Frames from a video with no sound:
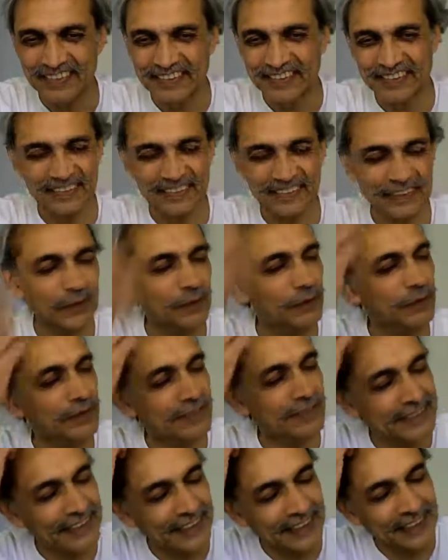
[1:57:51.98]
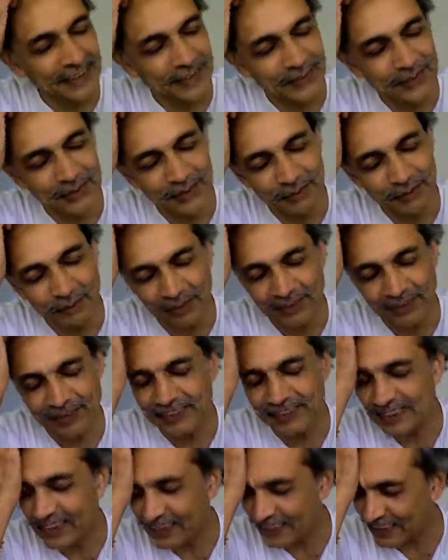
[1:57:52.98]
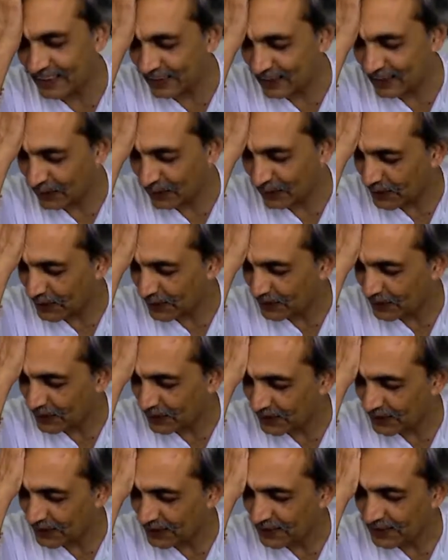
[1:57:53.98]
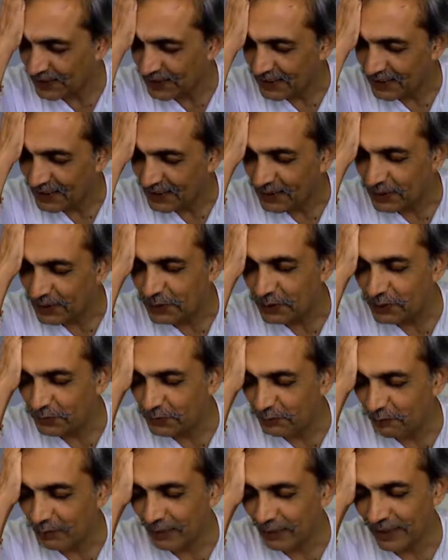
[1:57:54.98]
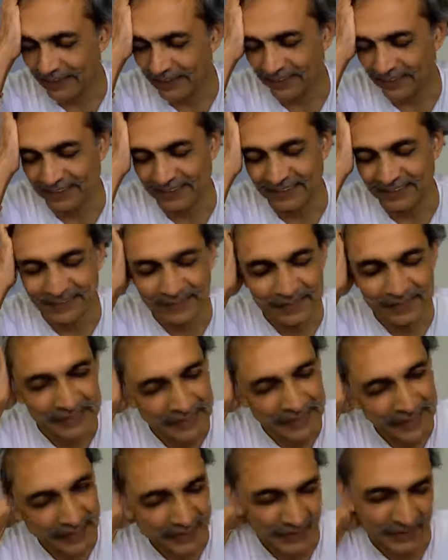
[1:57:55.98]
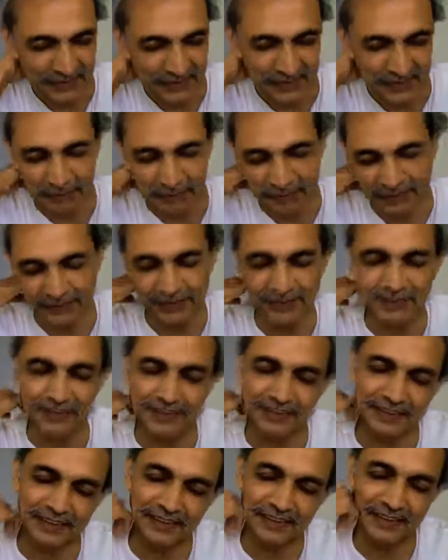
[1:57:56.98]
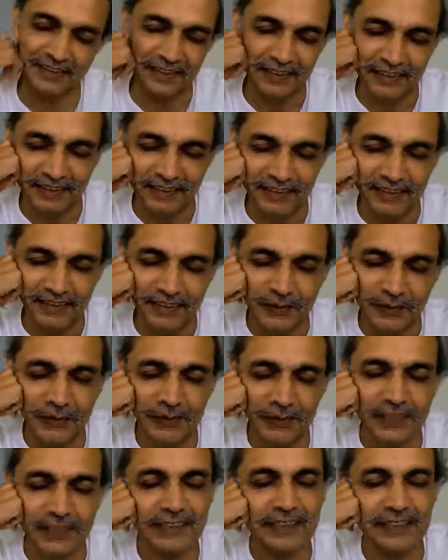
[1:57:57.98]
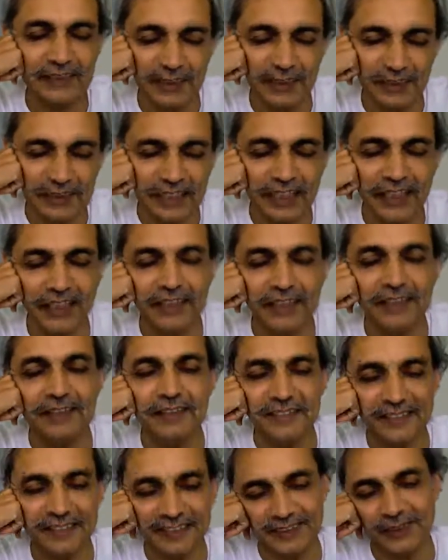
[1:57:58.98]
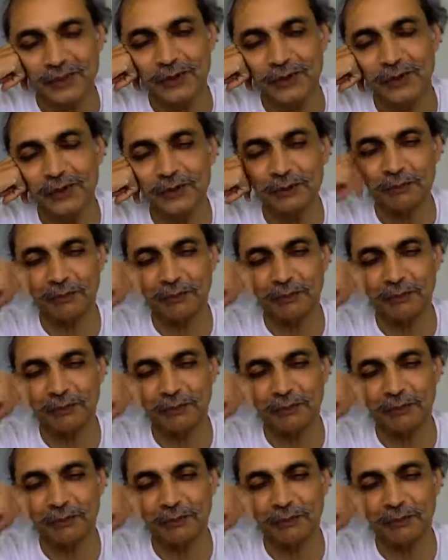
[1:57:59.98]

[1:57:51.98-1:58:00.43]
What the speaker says: And now I'll tell you about the secret of our Guru peg. You see, because if Shuddha did not have this Guru